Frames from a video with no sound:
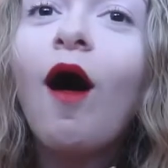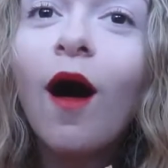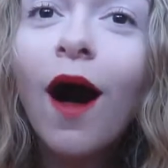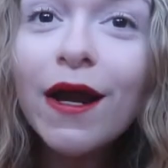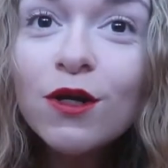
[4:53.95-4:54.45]

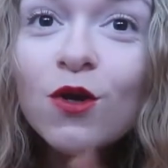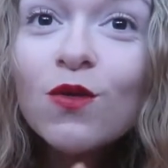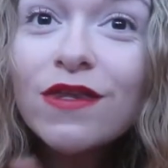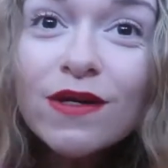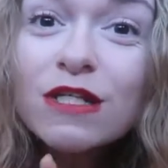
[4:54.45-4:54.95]
I knew
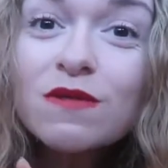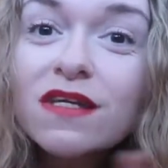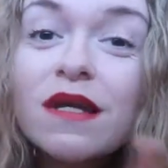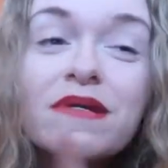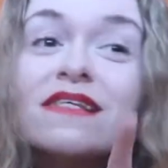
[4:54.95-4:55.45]
that this was
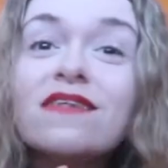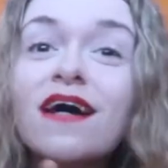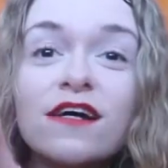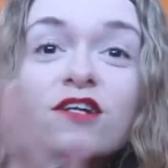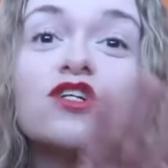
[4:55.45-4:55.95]
going to be
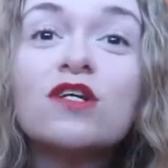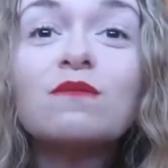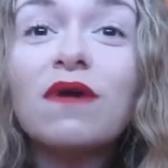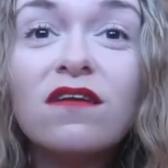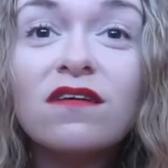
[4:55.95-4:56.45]
sad
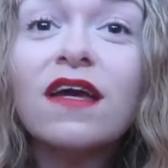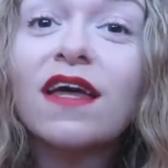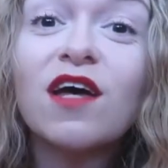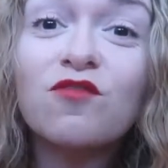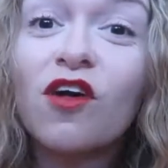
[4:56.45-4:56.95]
just by looking
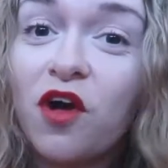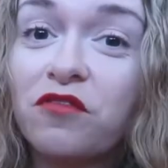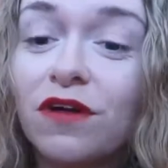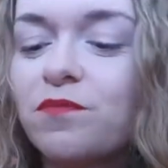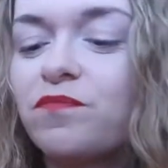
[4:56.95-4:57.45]
at that front
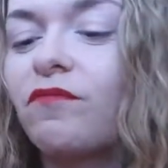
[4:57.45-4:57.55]
cover.